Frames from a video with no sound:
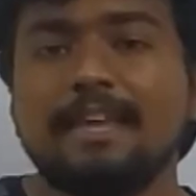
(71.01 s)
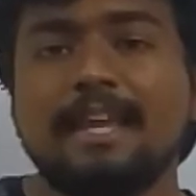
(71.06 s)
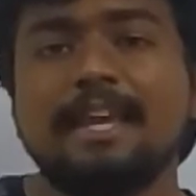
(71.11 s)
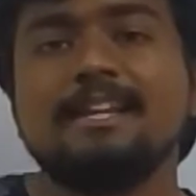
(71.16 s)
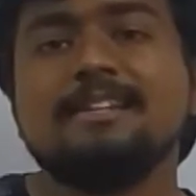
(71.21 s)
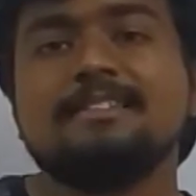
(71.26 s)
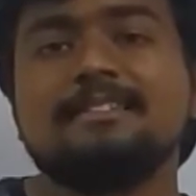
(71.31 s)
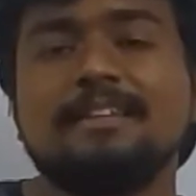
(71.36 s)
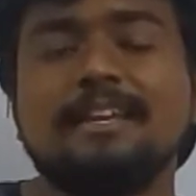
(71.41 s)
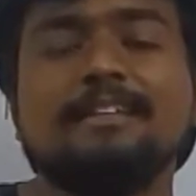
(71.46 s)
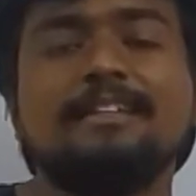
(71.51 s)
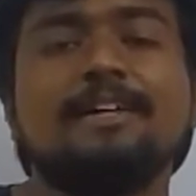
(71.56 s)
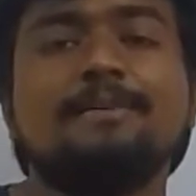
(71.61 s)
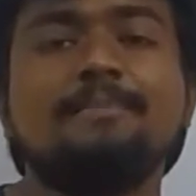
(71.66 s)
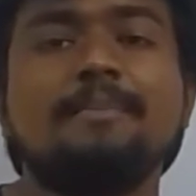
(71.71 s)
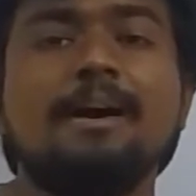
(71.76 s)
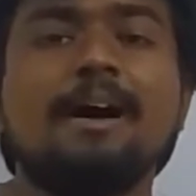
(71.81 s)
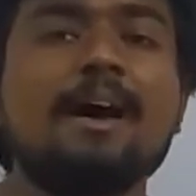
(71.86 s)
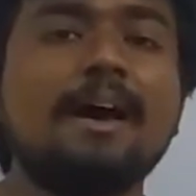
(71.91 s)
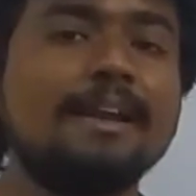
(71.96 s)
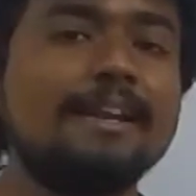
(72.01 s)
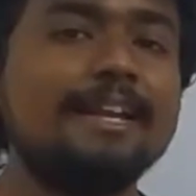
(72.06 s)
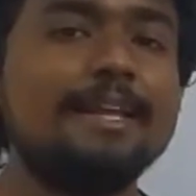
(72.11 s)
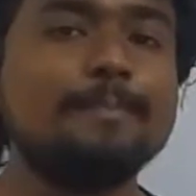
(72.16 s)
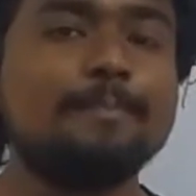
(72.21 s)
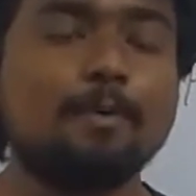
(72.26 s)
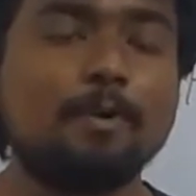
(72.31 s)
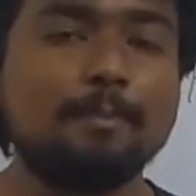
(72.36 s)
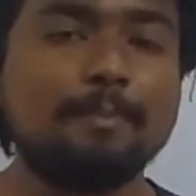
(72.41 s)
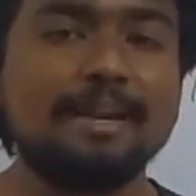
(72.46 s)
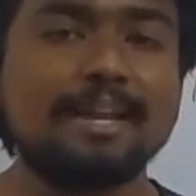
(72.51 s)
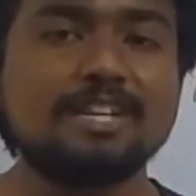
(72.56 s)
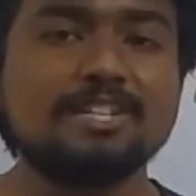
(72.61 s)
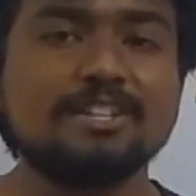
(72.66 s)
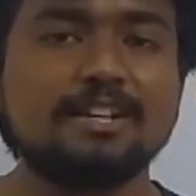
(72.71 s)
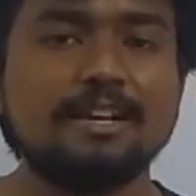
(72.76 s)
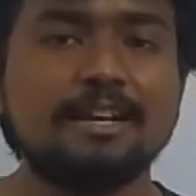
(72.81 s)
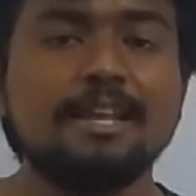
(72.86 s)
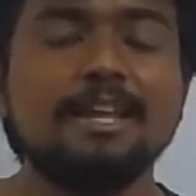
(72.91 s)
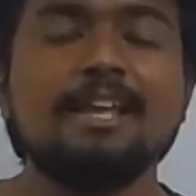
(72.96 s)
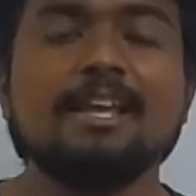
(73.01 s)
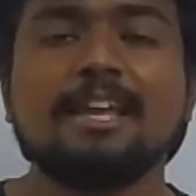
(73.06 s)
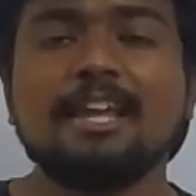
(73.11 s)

can see them highly populated